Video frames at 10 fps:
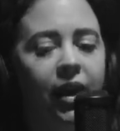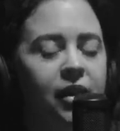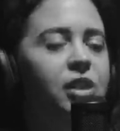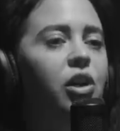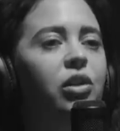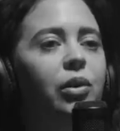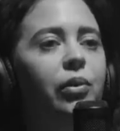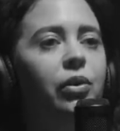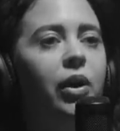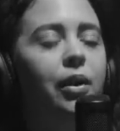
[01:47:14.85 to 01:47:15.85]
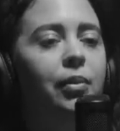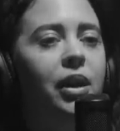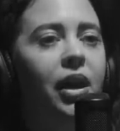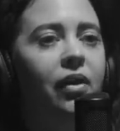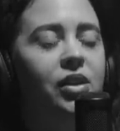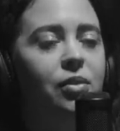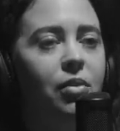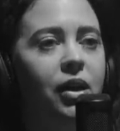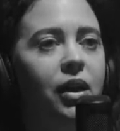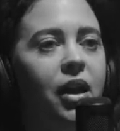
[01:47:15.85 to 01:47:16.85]
He's the only one who came in and gave us
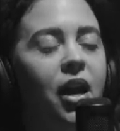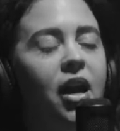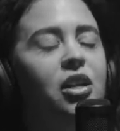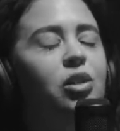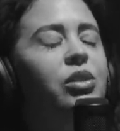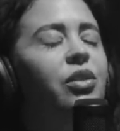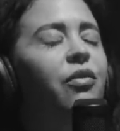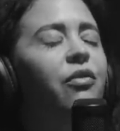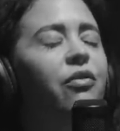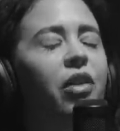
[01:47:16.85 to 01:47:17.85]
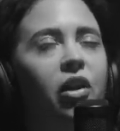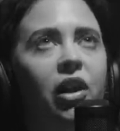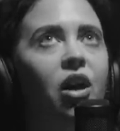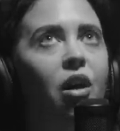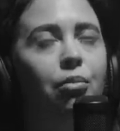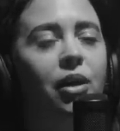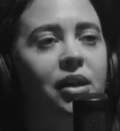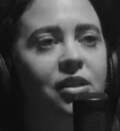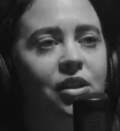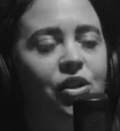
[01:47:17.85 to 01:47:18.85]
money. So it's a very
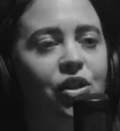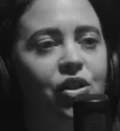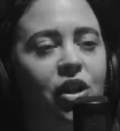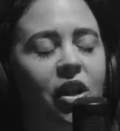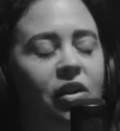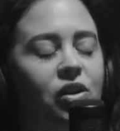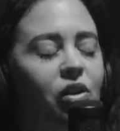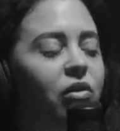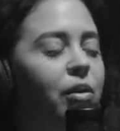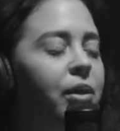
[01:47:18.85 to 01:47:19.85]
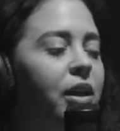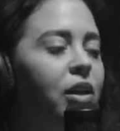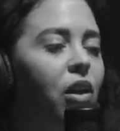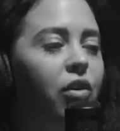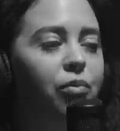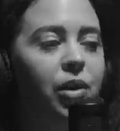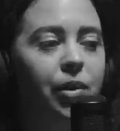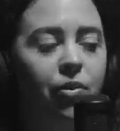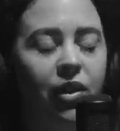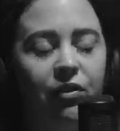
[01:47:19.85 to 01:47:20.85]
complex decision, and there's going to be a lot of
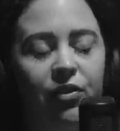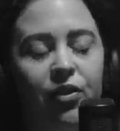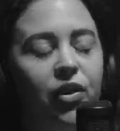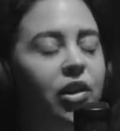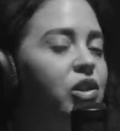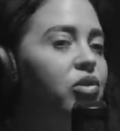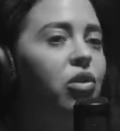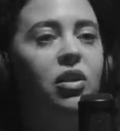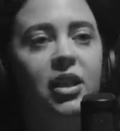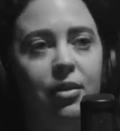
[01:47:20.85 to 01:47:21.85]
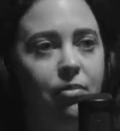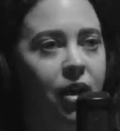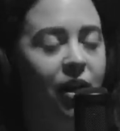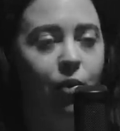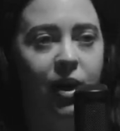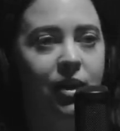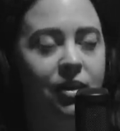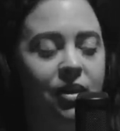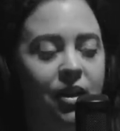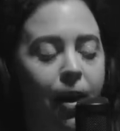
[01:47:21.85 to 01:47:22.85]
people that feel very strongly in many
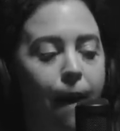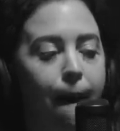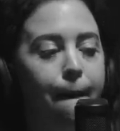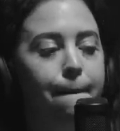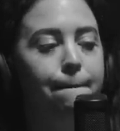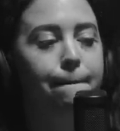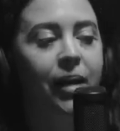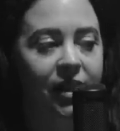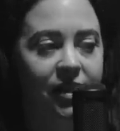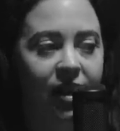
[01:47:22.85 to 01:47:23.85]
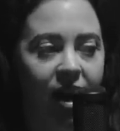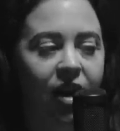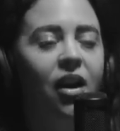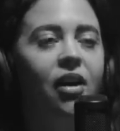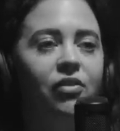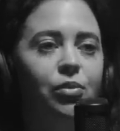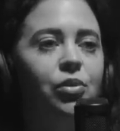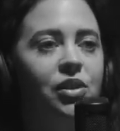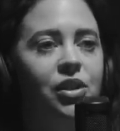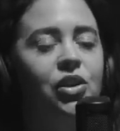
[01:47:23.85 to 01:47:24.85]
ways, but it's an uncomfortable
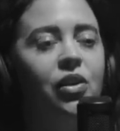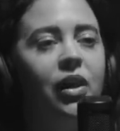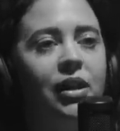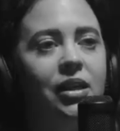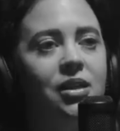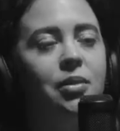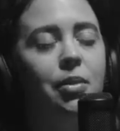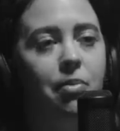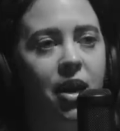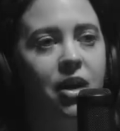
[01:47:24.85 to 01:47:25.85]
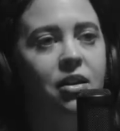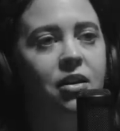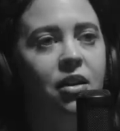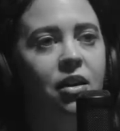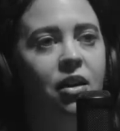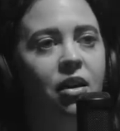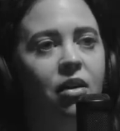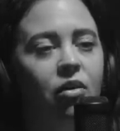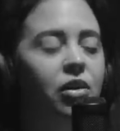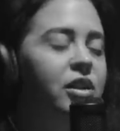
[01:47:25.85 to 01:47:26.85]
decision that needs to be made
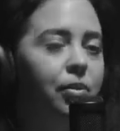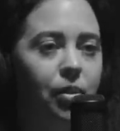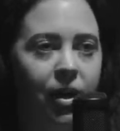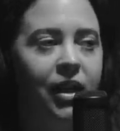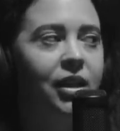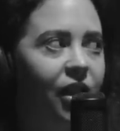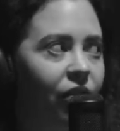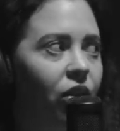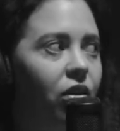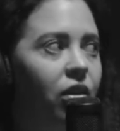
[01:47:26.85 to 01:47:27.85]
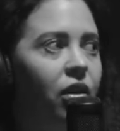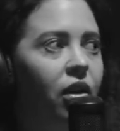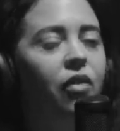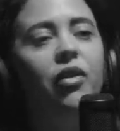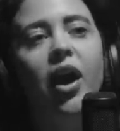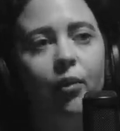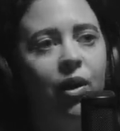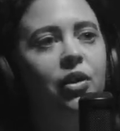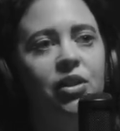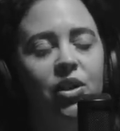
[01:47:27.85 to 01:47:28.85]
on a diplomatic level of how we're
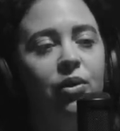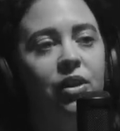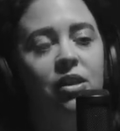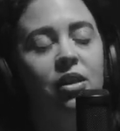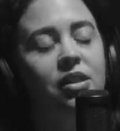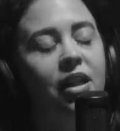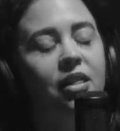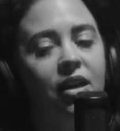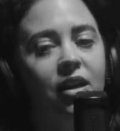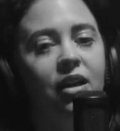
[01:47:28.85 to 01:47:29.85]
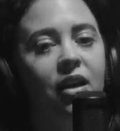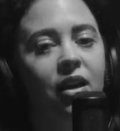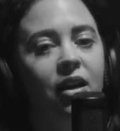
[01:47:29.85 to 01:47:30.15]
going to deal with this. Because I think